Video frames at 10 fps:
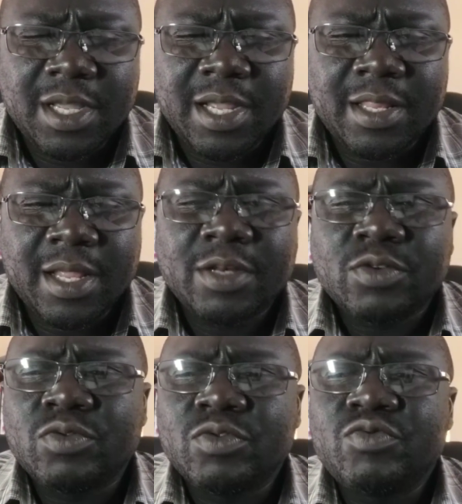and
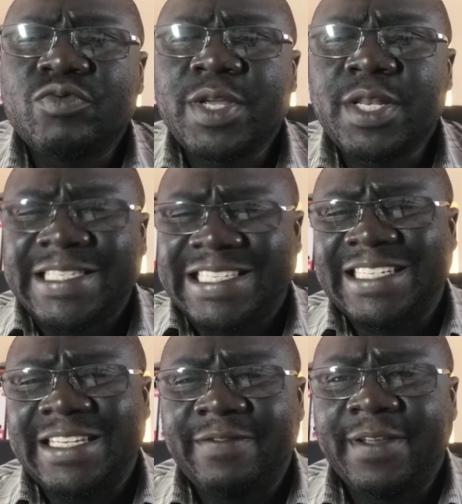that could really
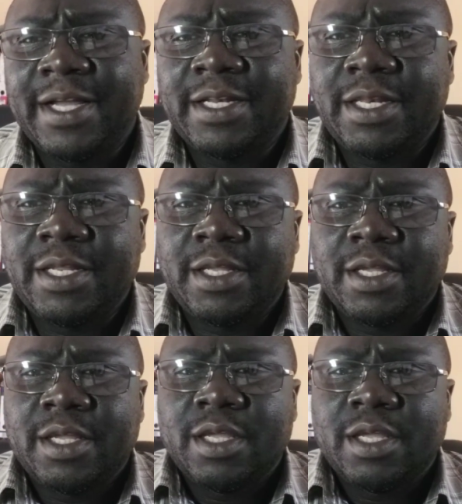significantly